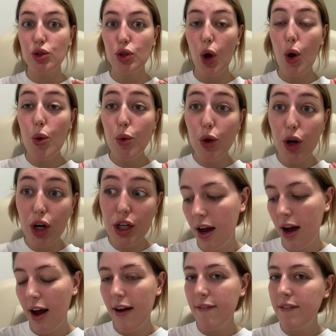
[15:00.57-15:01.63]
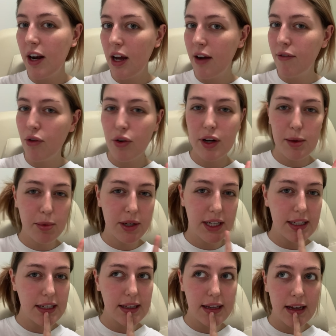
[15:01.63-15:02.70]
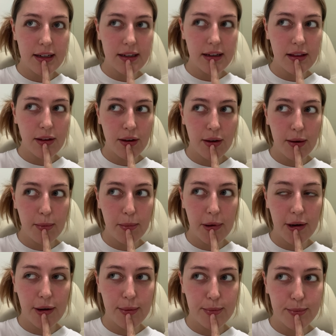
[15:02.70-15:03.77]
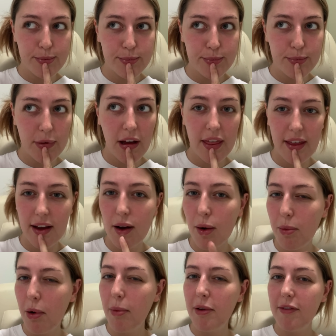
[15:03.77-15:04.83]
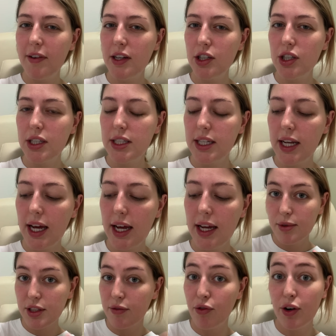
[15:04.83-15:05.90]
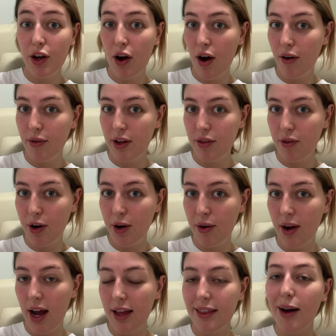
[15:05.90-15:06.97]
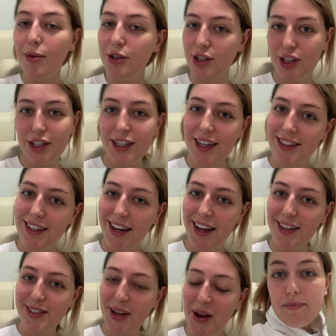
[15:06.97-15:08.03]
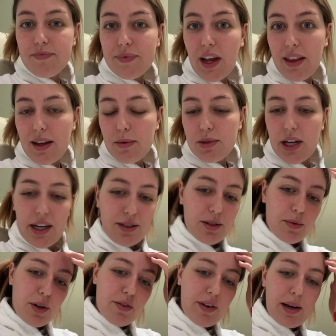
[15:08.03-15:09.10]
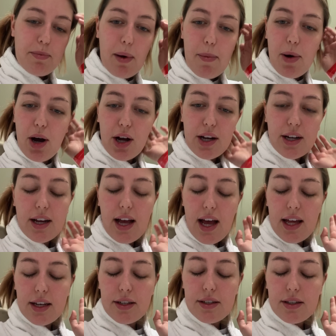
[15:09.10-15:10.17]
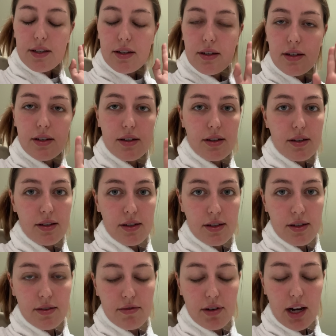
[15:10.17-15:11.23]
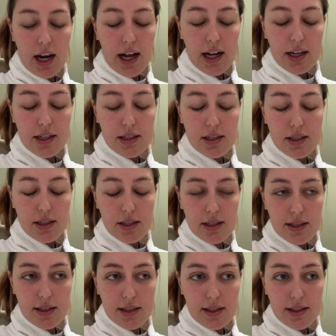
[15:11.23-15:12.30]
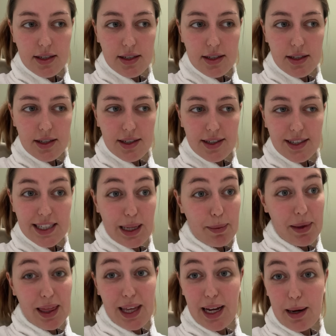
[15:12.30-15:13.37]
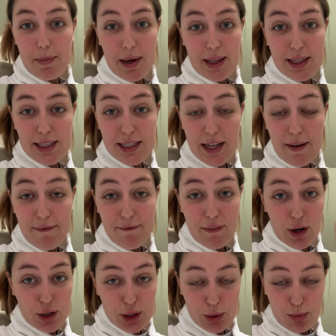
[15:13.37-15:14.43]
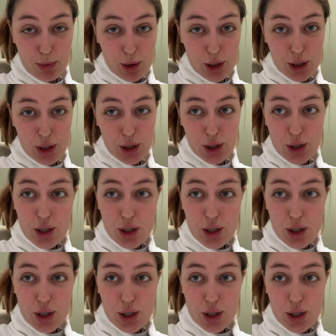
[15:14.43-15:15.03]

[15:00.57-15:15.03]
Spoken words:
so good. I feel like I've already predicted the ending though, but I think I'll probably finish it today because I've already got halfway through and that was just yesterday, so. Now that I'm changed, I'm gonna read my book and relax because I've been thinking about this far too much.